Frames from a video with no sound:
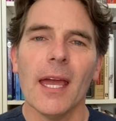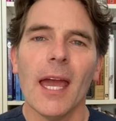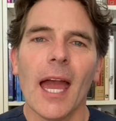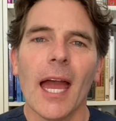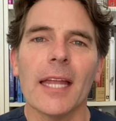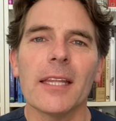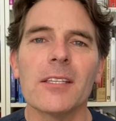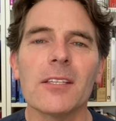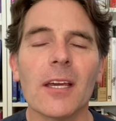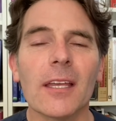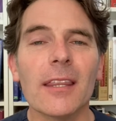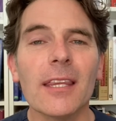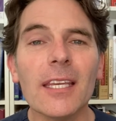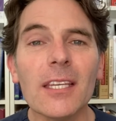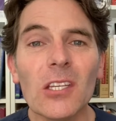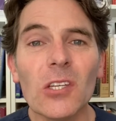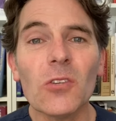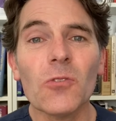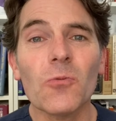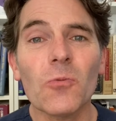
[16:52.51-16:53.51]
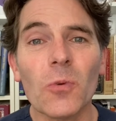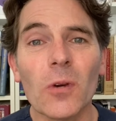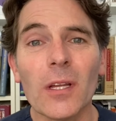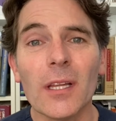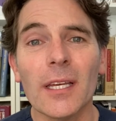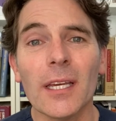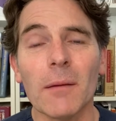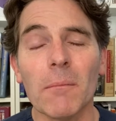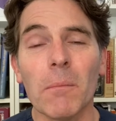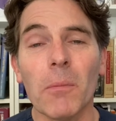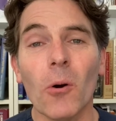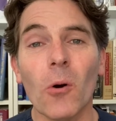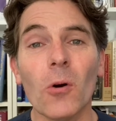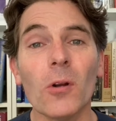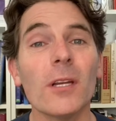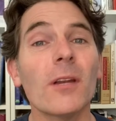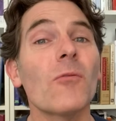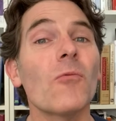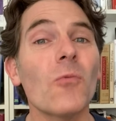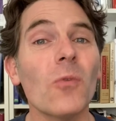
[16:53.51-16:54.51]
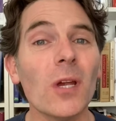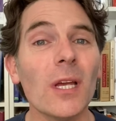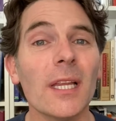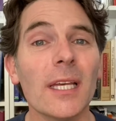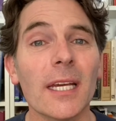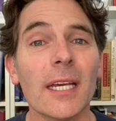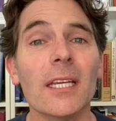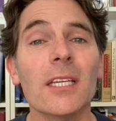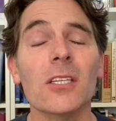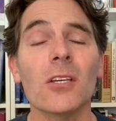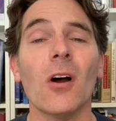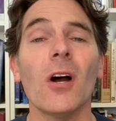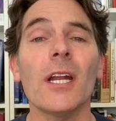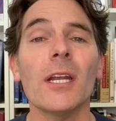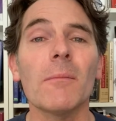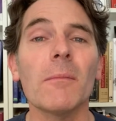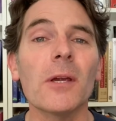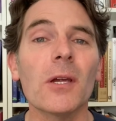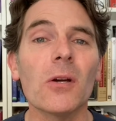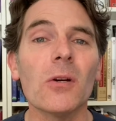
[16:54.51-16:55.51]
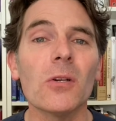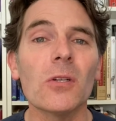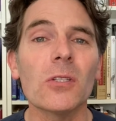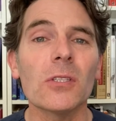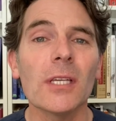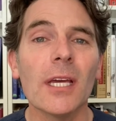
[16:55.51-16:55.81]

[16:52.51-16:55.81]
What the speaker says: And so this is really important, really exciting, because